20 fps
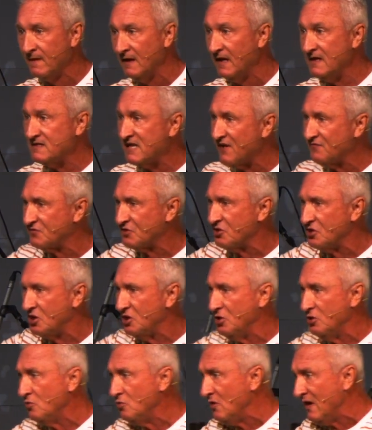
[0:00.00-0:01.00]
He's after
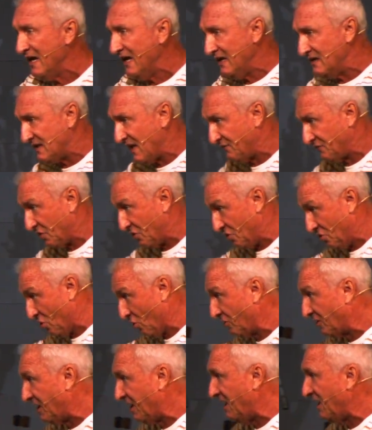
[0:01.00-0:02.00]
you. He's after
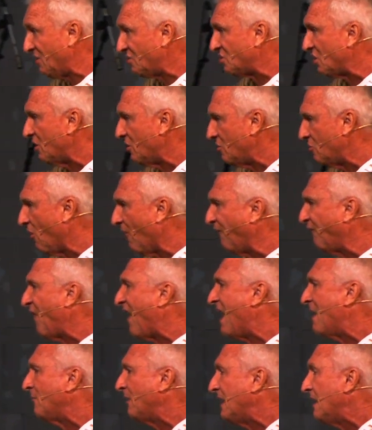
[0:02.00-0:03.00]
your kids, your
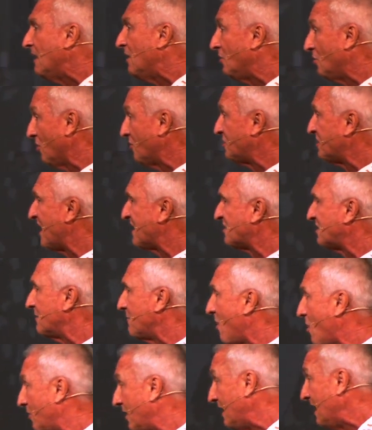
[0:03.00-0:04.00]
family, your
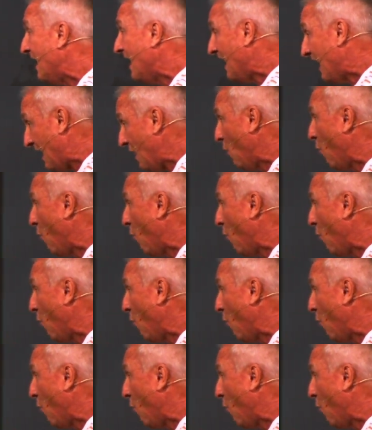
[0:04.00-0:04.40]
testimony. He